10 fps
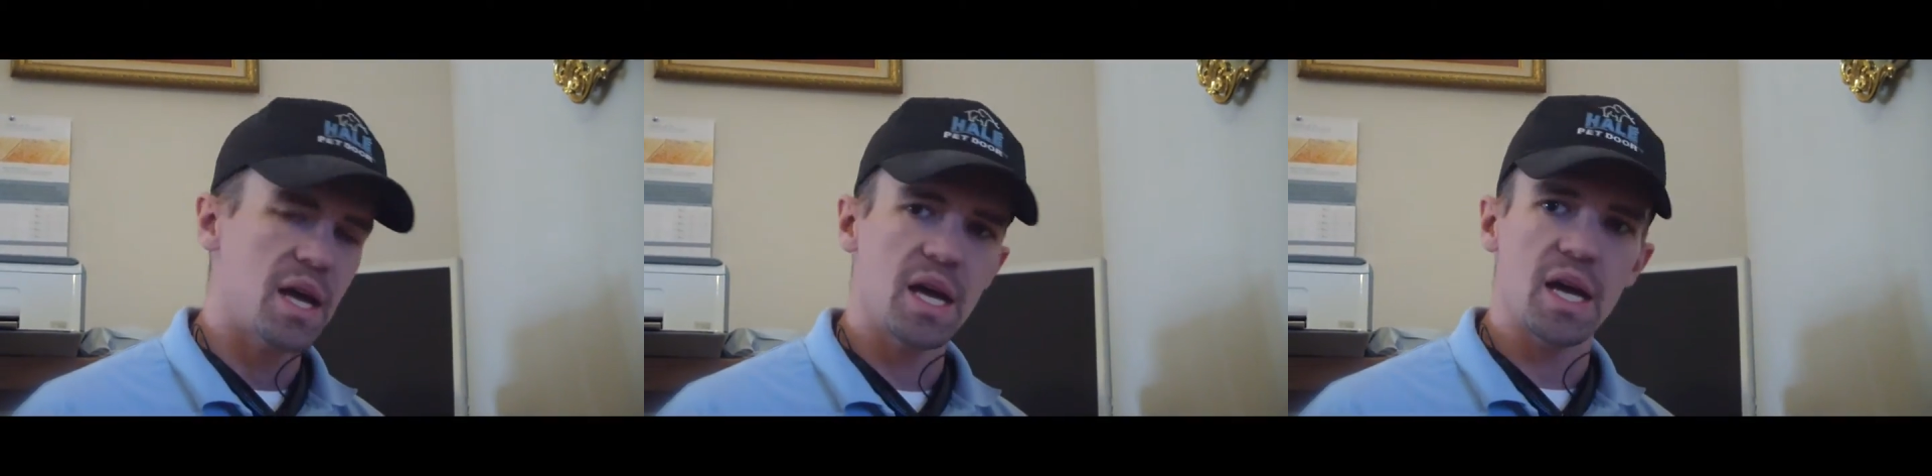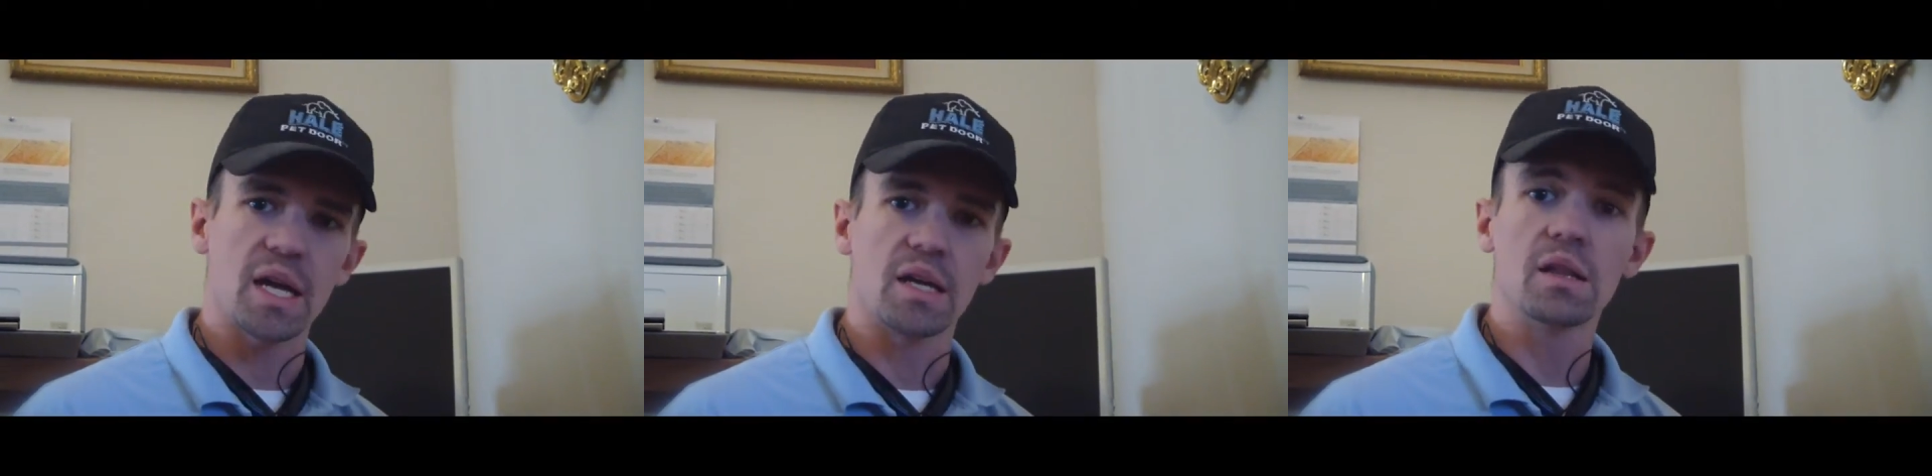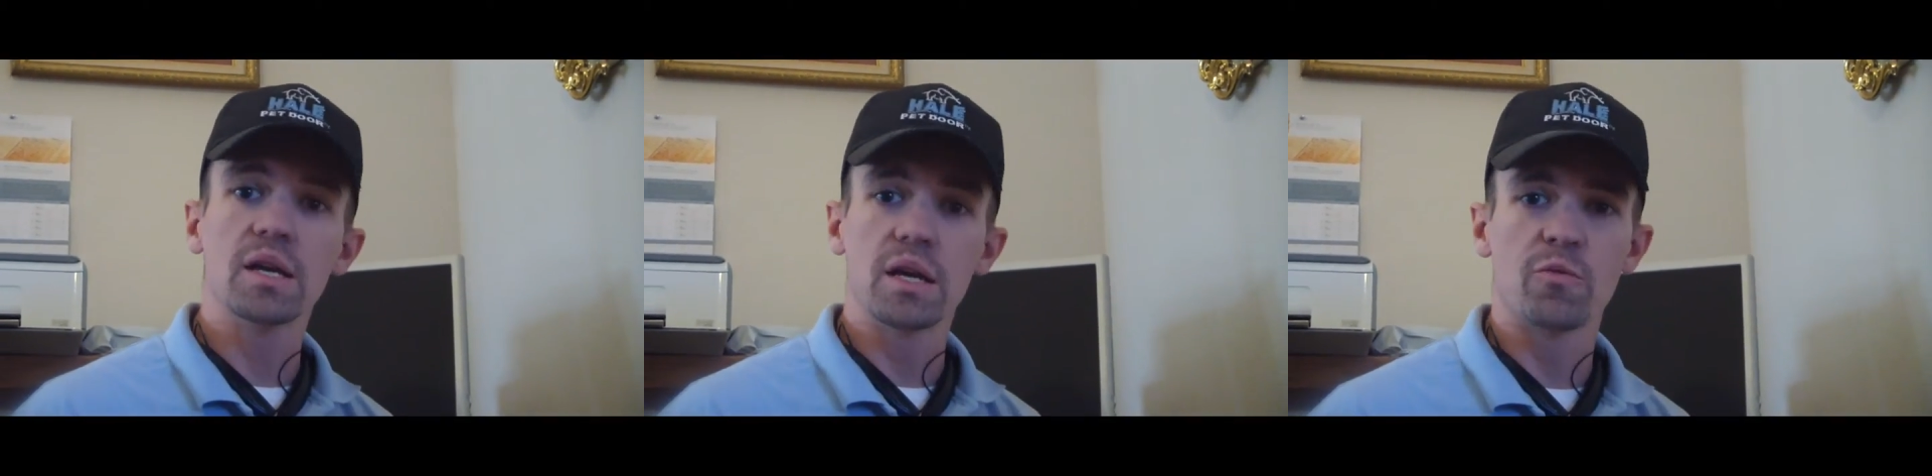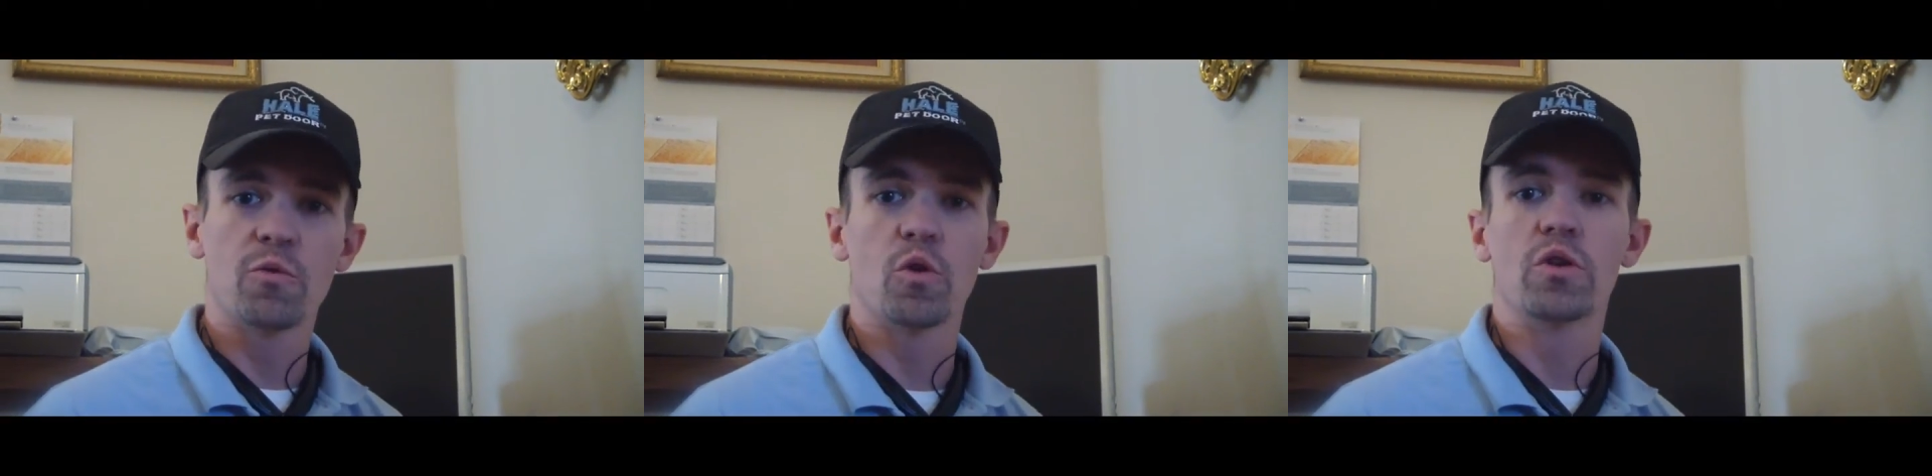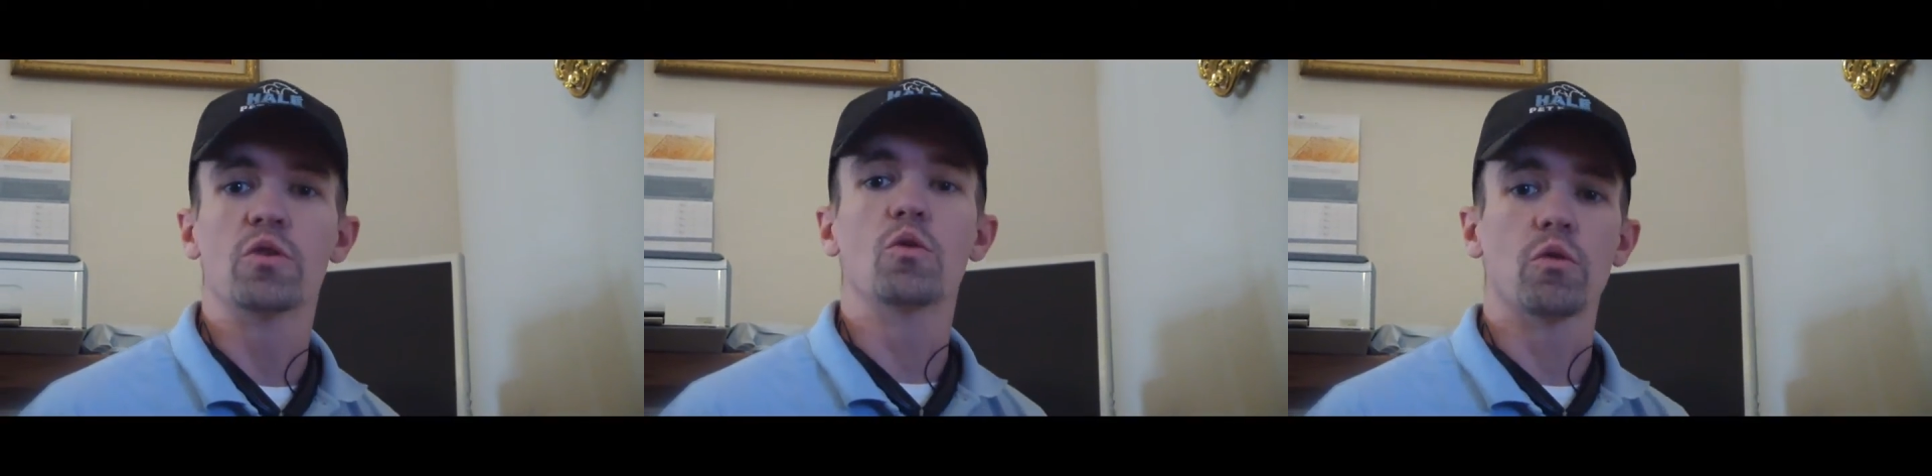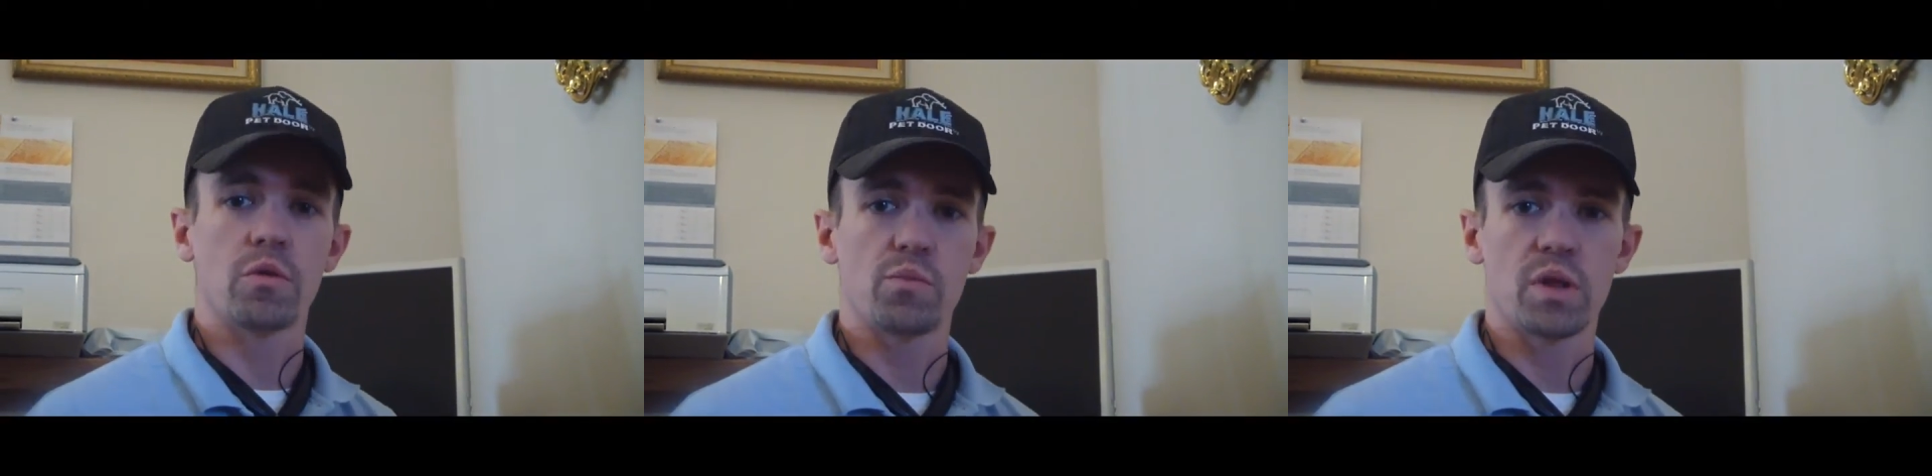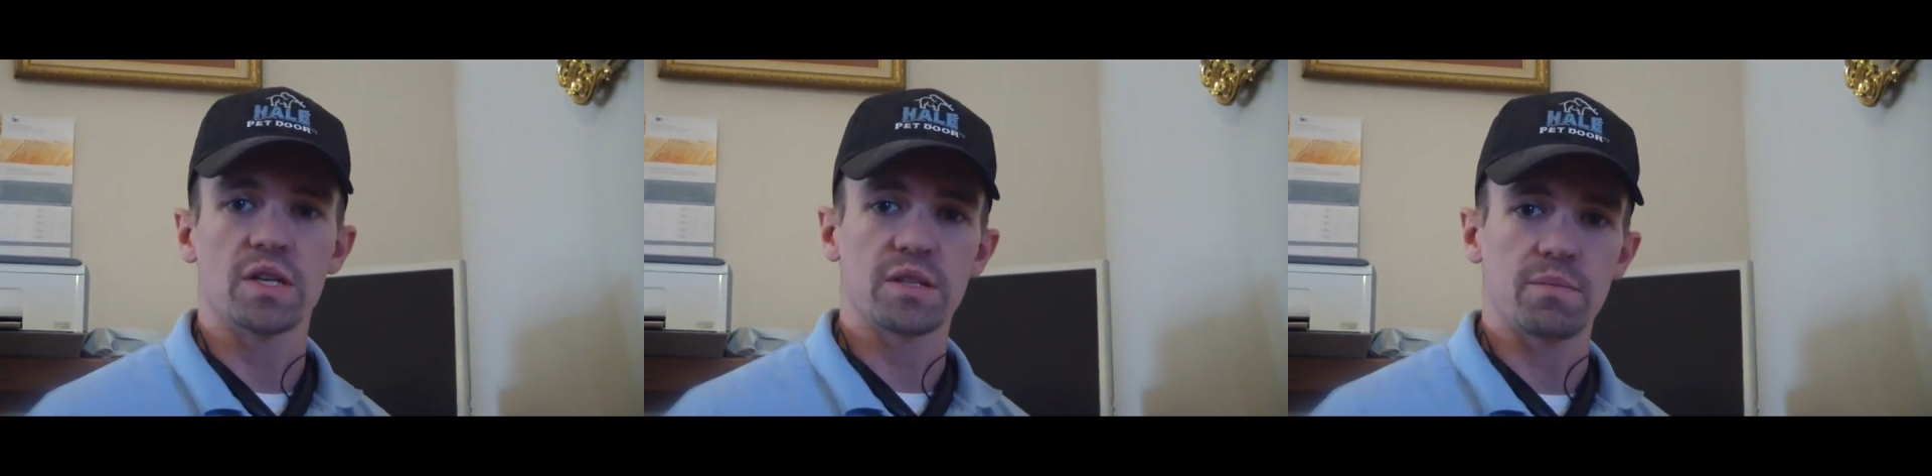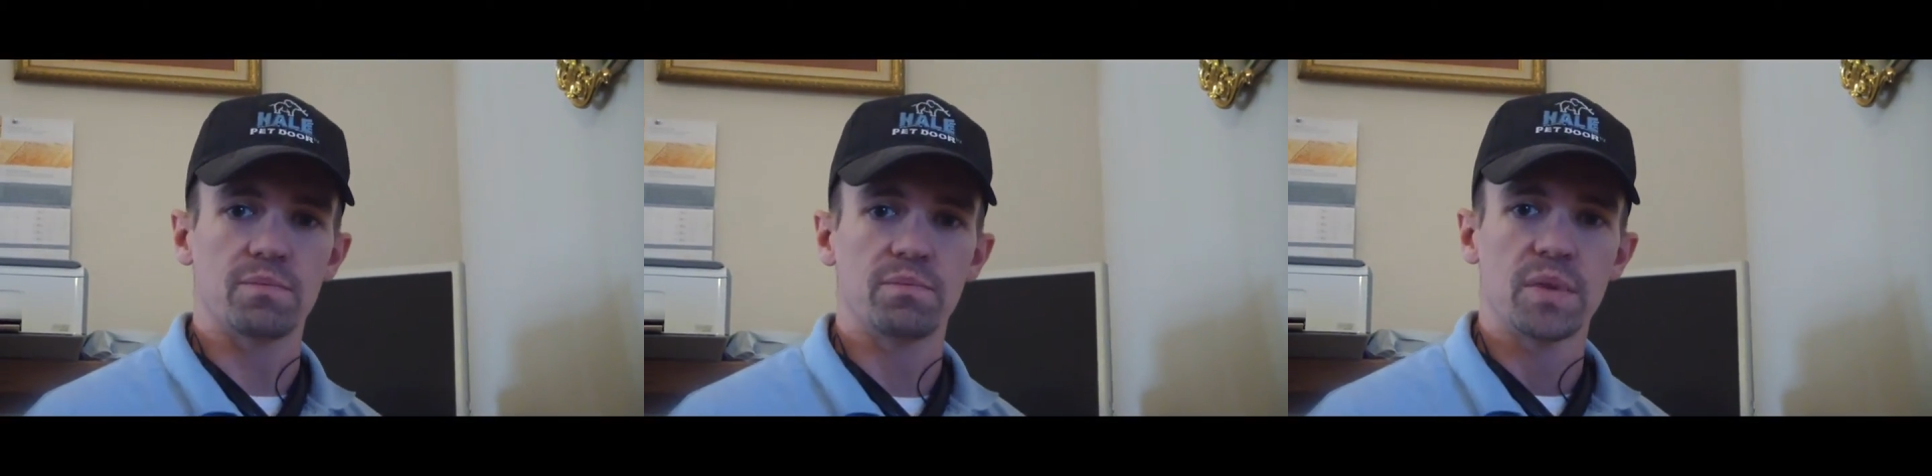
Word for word: and clean them for you or replace them.